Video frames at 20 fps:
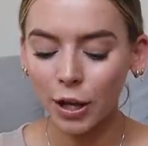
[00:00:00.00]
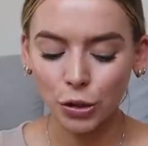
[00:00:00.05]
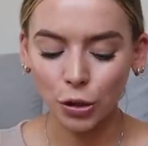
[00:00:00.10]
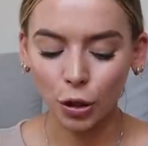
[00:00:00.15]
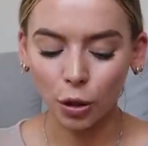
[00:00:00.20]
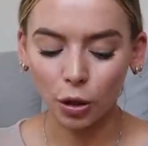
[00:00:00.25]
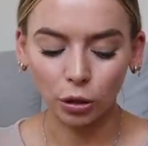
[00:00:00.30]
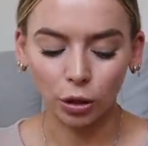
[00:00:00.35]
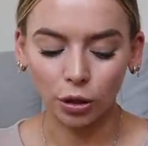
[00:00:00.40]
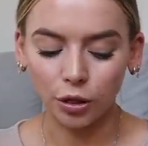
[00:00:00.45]

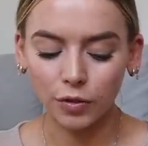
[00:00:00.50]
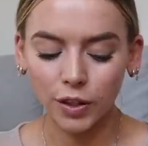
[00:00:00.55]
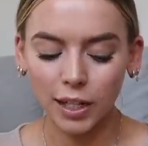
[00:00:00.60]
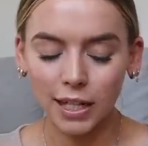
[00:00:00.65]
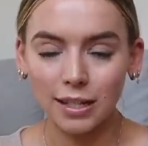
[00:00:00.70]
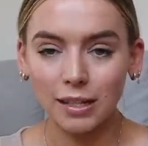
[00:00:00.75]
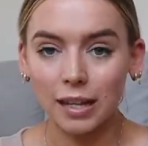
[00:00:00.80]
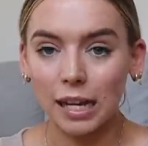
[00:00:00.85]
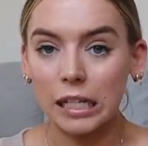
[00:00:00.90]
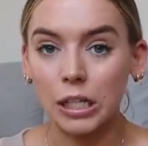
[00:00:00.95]
So a lot of
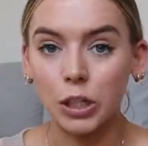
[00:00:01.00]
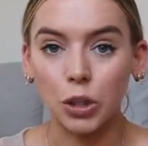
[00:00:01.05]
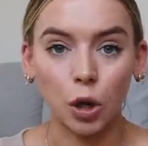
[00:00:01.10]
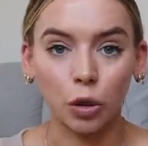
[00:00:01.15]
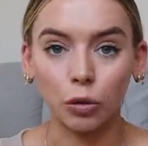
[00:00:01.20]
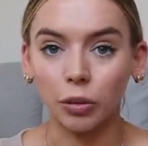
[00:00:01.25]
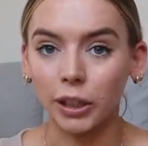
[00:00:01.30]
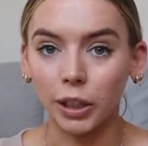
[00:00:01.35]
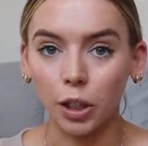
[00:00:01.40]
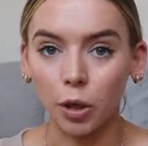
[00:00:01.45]
these, I
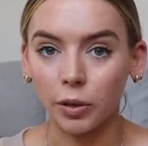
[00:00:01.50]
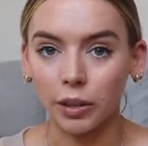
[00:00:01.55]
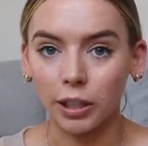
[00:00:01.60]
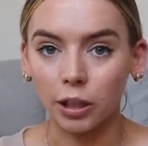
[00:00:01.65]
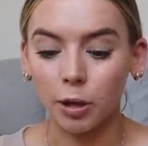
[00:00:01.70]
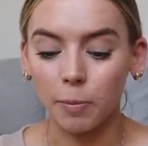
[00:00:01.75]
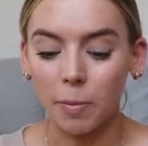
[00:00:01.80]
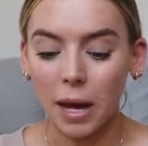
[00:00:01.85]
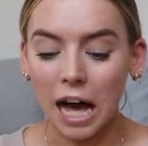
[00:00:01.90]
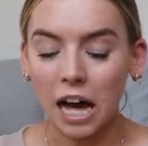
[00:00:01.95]
don't really know what
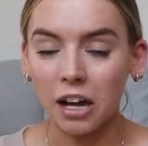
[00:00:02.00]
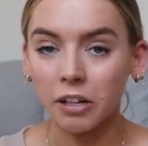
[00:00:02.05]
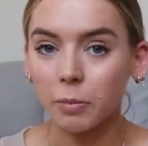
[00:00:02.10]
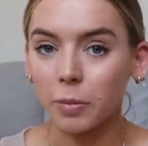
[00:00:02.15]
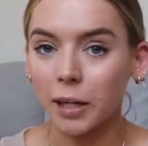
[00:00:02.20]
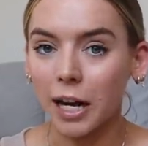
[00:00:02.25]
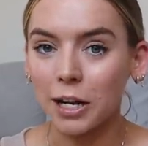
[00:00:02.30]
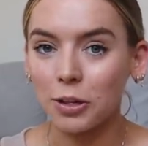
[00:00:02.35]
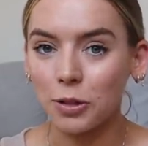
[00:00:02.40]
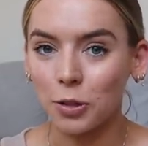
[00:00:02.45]
they're about,
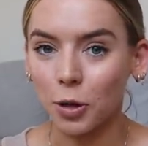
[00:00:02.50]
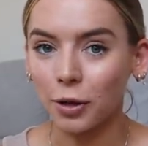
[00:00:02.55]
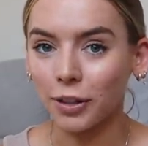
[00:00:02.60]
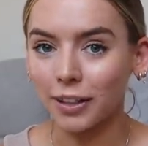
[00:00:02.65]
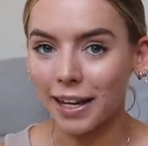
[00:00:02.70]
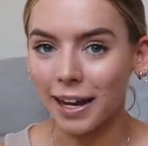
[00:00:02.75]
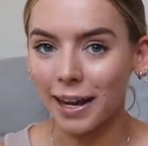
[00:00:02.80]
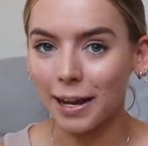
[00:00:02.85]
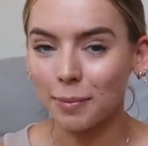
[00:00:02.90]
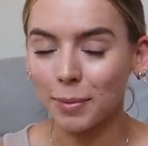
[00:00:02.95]
but I don't
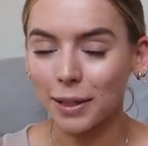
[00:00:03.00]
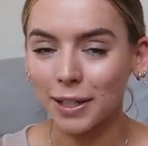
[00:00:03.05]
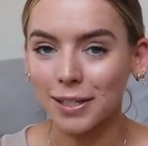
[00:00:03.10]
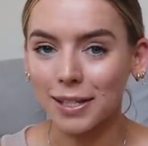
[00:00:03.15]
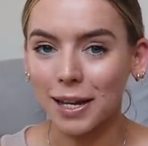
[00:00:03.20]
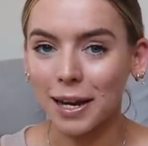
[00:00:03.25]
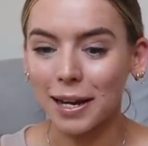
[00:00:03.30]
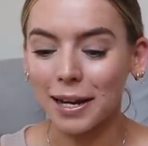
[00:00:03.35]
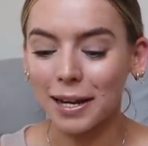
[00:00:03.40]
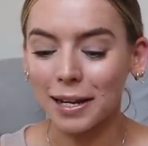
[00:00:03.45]
care because
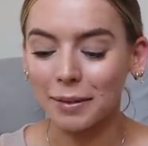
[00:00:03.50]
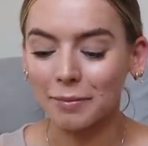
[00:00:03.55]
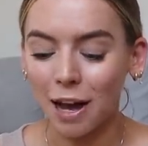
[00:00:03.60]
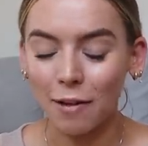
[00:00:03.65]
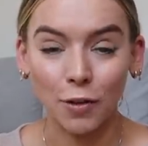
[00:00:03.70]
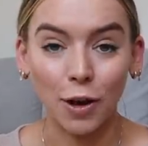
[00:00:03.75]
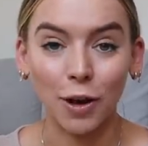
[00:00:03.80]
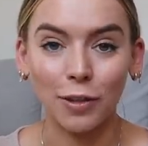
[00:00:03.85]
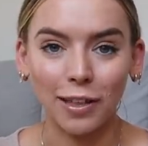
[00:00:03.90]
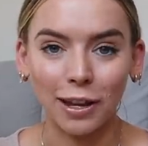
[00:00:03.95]
I
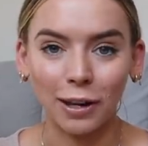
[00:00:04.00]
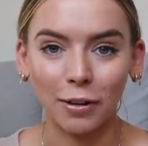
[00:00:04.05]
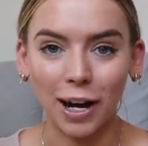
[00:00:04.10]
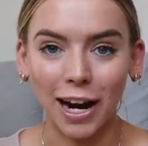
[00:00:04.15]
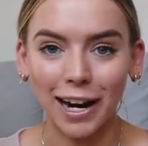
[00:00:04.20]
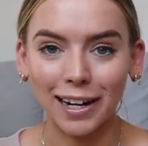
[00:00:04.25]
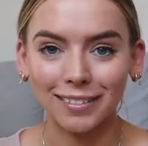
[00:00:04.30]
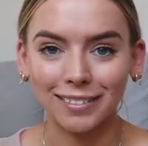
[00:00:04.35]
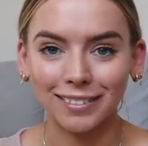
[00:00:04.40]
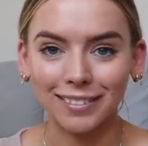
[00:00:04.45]
have heard they're
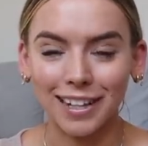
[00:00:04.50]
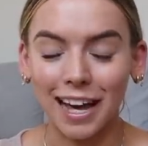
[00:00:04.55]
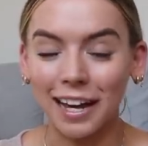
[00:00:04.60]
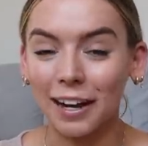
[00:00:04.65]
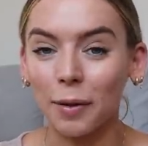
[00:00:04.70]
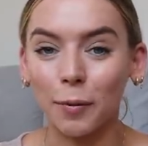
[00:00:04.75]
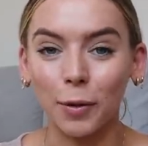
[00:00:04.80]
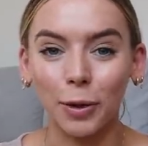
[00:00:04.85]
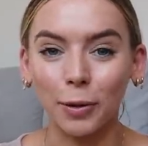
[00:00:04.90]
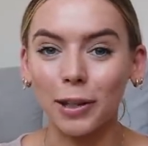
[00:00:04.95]
great and
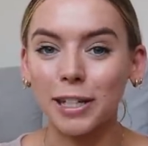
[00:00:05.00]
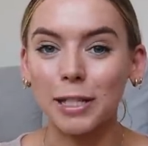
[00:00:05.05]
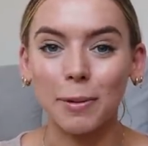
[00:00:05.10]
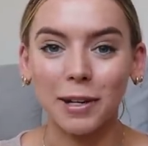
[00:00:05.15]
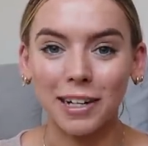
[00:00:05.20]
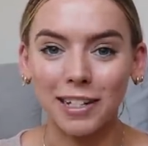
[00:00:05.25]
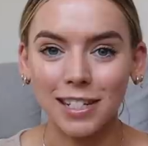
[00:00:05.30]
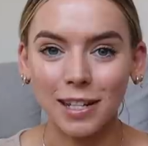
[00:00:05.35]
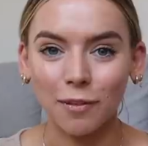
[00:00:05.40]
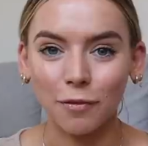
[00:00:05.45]
I want to
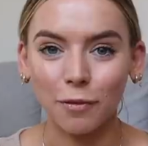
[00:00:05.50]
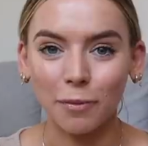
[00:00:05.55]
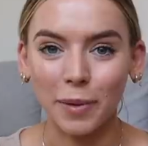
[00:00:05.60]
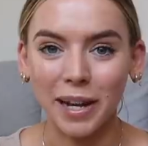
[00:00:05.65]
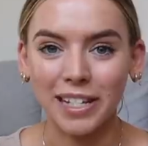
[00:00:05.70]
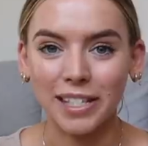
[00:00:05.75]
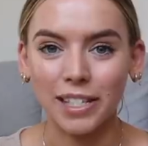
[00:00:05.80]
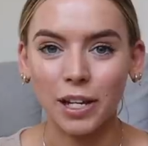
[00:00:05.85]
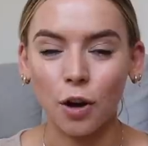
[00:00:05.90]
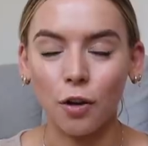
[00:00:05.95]
experience them for
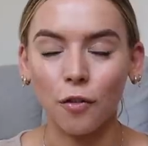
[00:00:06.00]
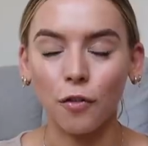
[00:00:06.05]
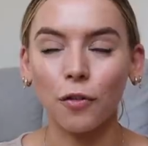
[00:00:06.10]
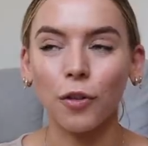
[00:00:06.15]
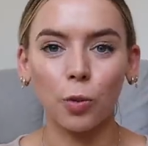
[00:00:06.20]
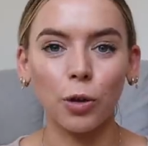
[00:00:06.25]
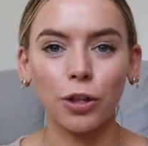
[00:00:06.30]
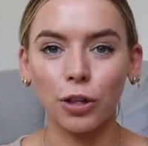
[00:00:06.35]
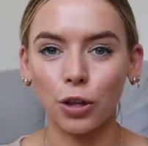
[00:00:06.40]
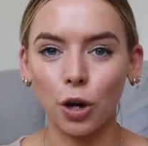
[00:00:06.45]

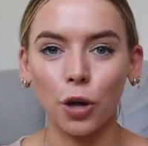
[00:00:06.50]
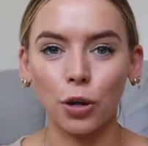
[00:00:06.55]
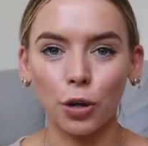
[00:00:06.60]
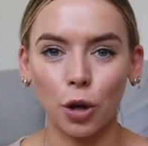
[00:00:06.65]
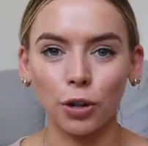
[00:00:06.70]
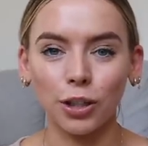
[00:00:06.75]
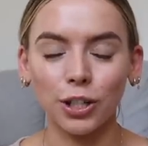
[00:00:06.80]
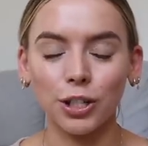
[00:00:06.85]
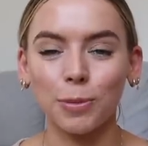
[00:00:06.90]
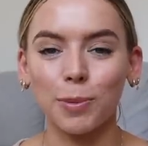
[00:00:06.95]
myself with no
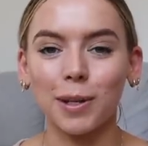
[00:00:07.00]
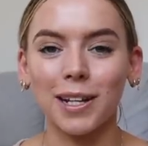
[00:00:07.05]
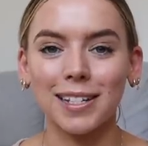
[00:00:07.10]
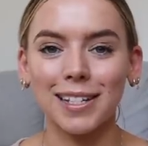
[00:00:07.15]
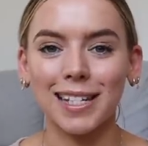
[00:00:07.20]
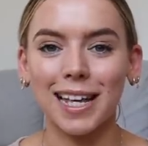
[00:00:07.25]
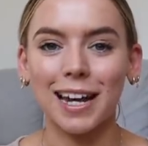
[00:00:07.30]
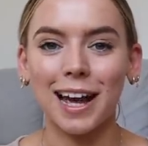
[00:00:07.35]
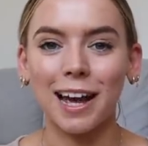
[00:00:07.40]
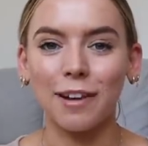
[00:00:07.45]
knowledge, because
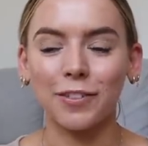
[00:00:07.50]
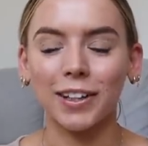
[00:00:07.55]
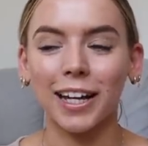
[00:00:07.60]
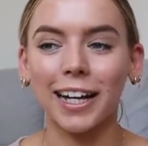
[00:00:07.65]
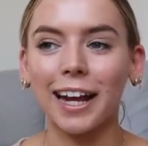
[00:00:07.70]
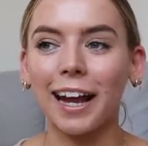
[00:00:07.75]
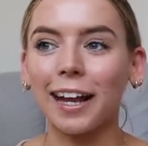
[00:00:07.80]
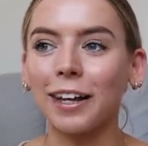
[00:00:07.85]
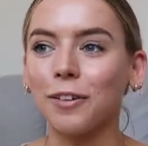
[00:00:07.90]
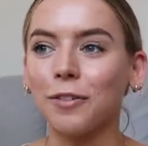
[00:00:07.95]
then I feel
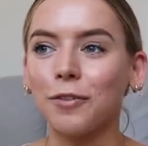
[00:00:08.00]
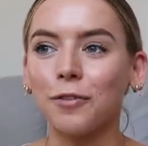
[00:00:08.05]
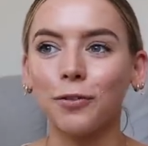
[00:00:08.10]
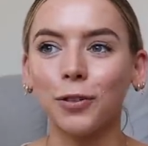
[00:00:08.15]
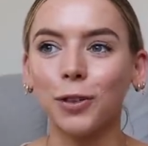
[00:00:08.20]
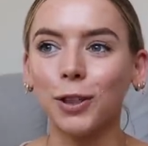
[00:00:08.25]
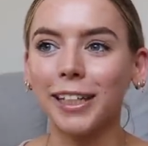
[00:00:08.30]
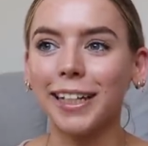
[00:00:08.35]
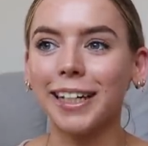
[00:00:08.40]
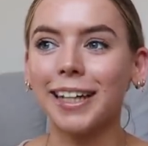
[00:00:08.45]
like I can
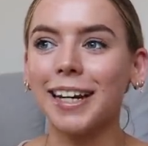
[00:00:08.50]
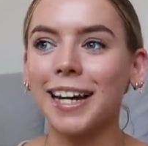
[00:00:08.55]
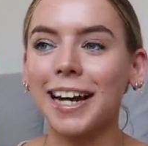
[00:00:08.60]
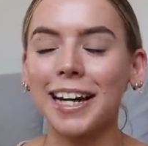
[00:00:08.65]
fully